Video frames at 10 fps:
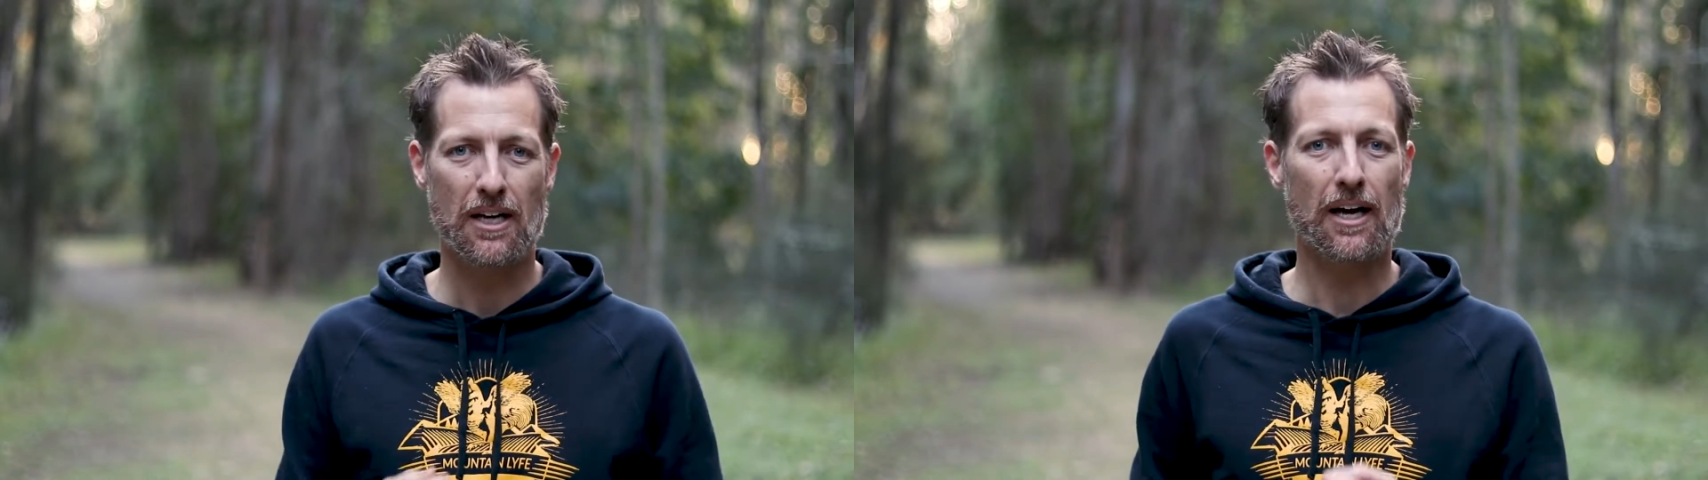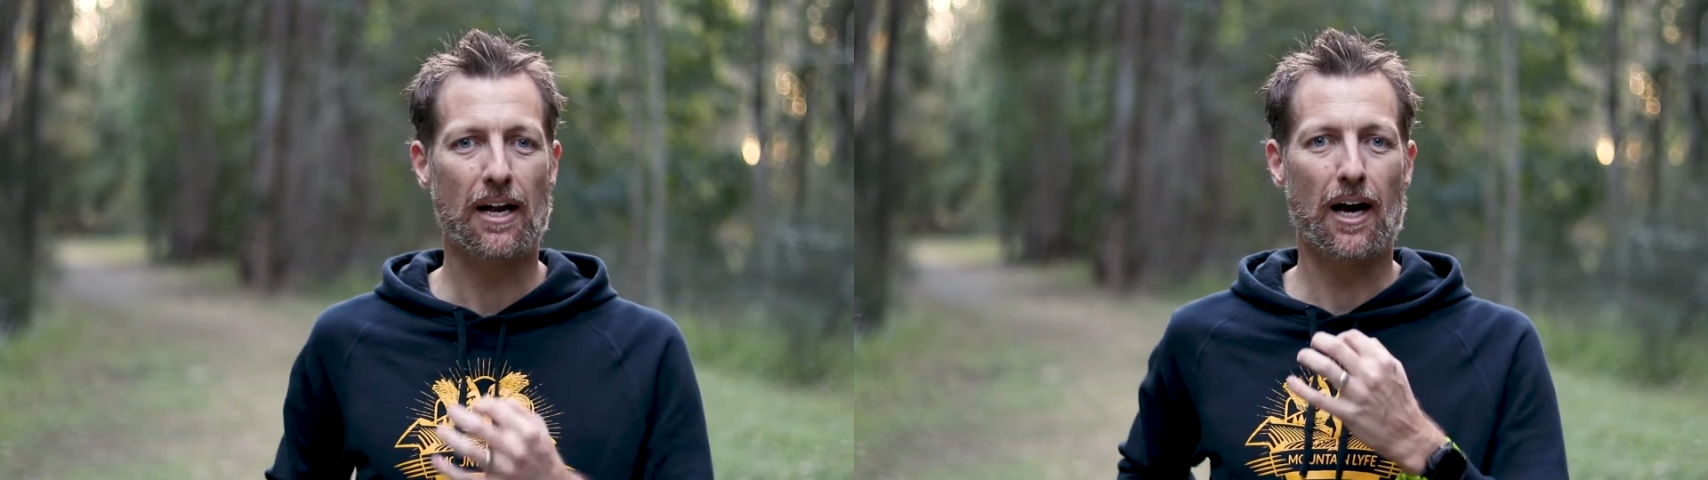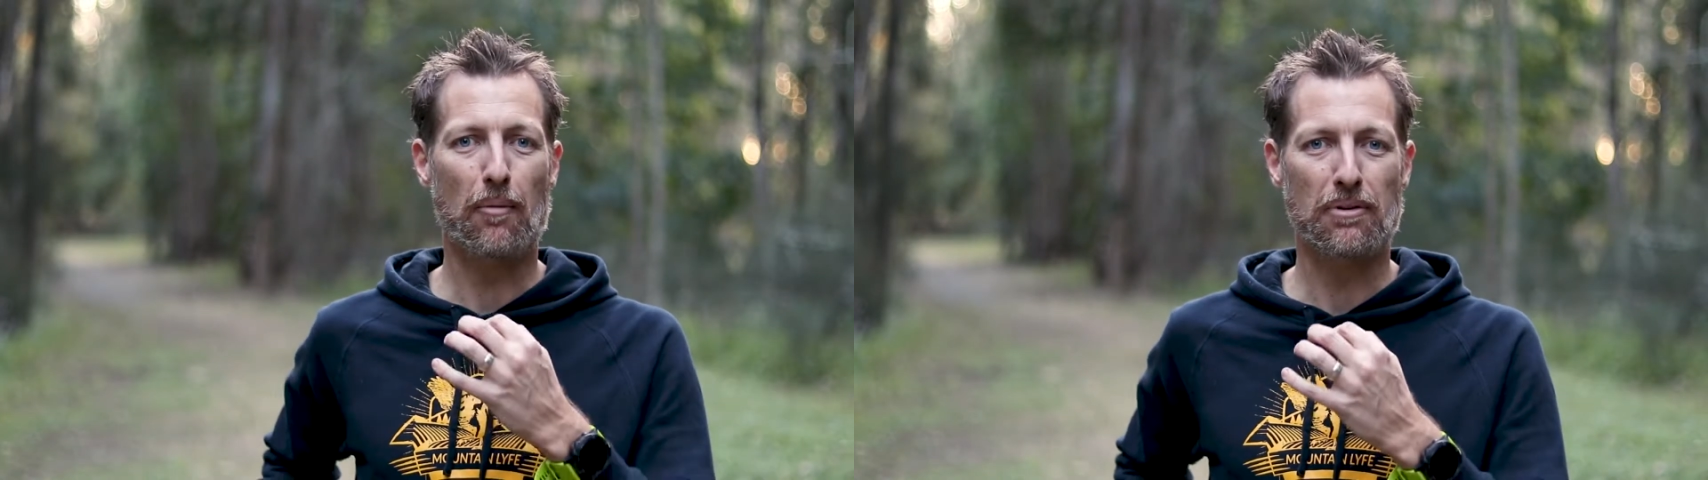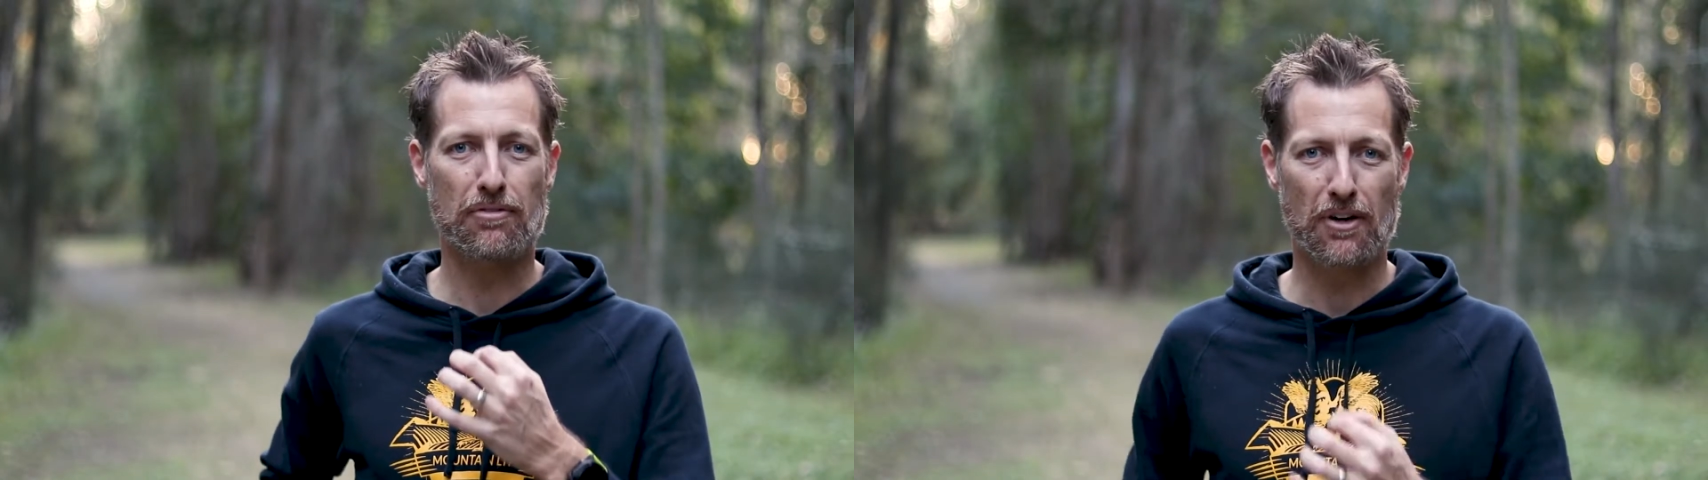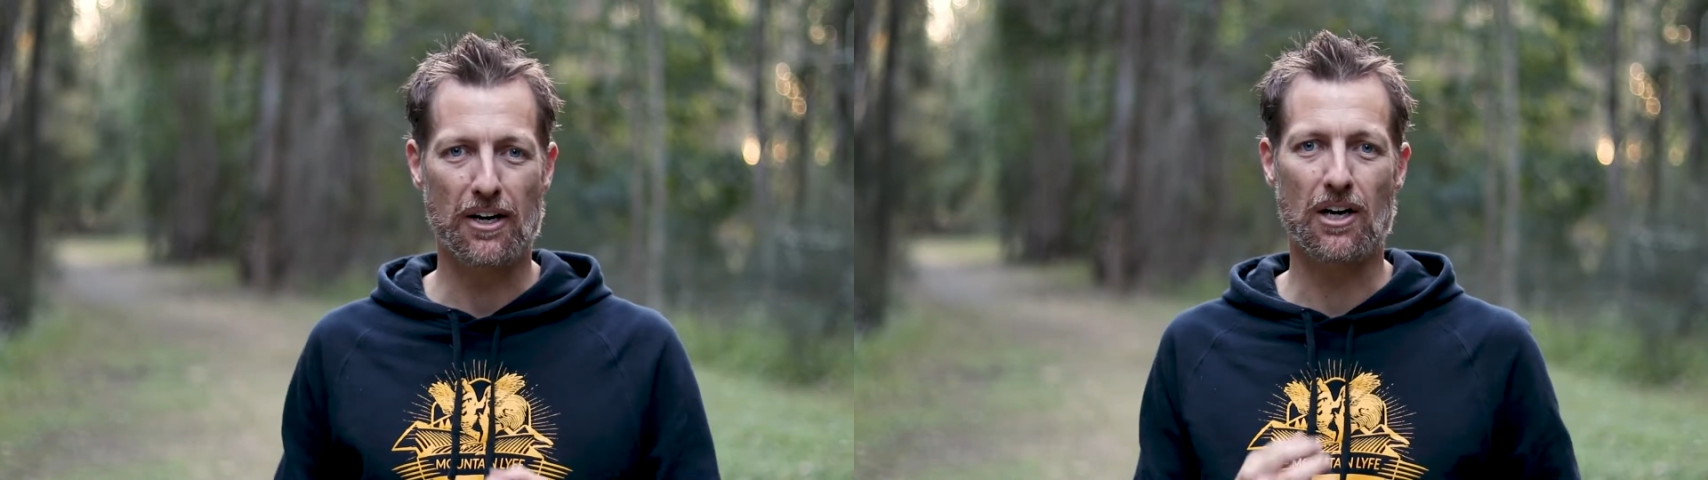and up in
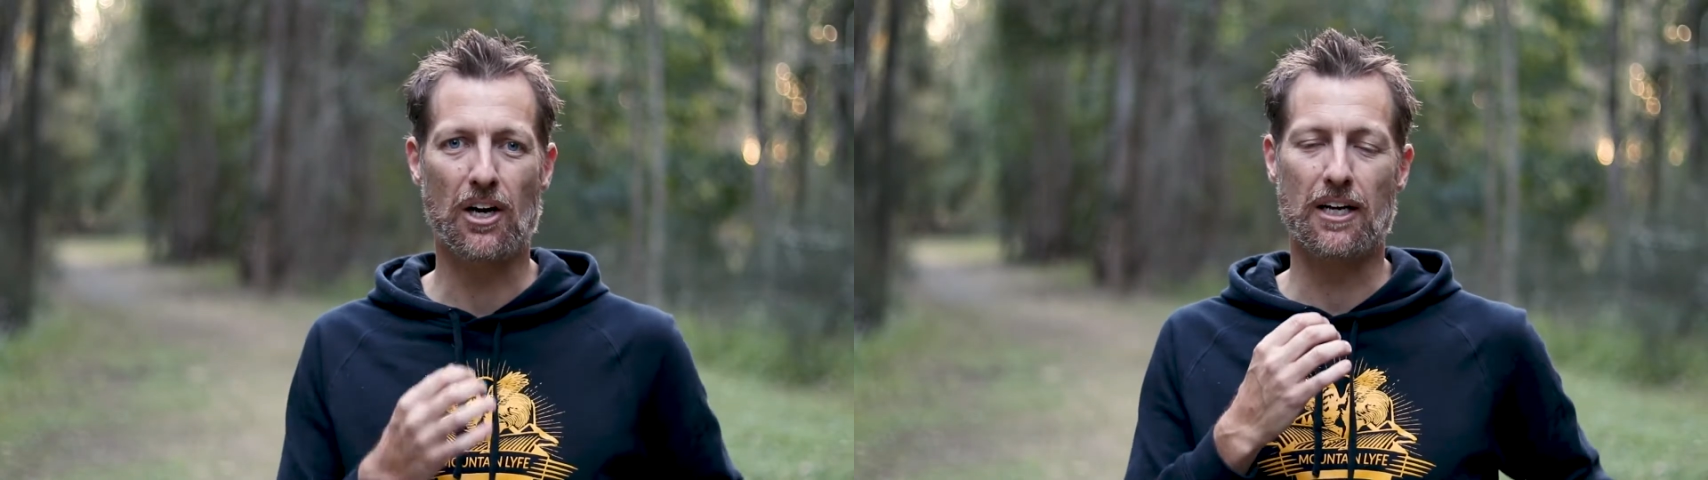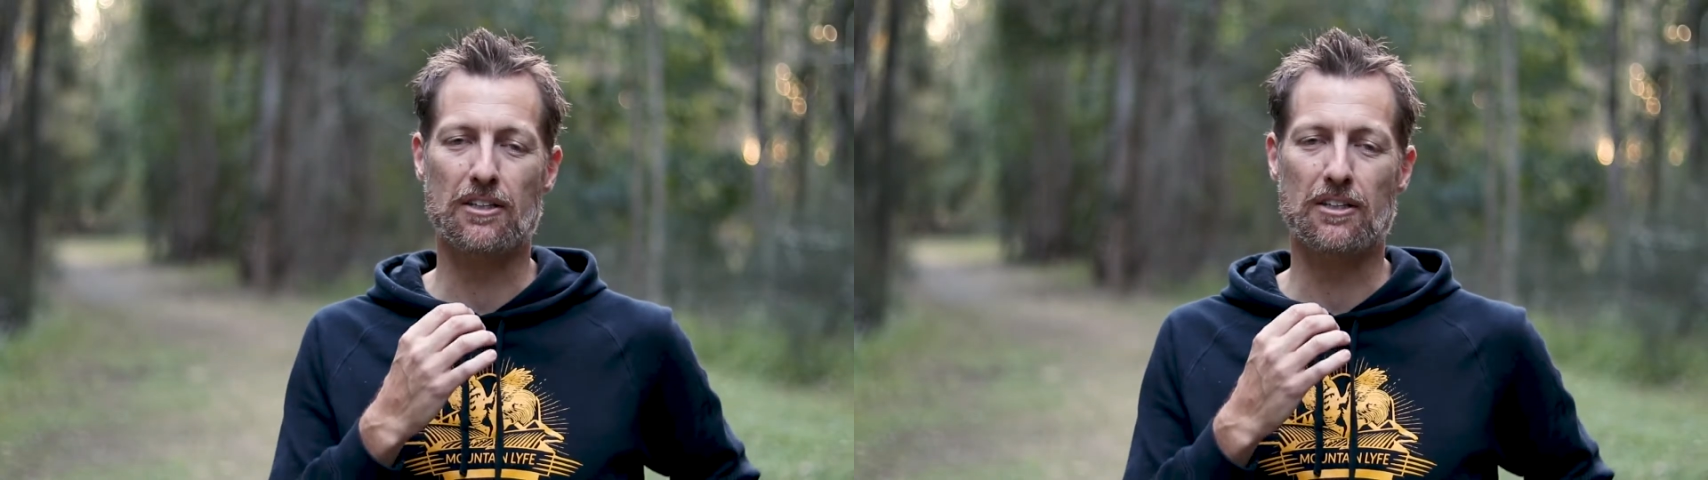front, like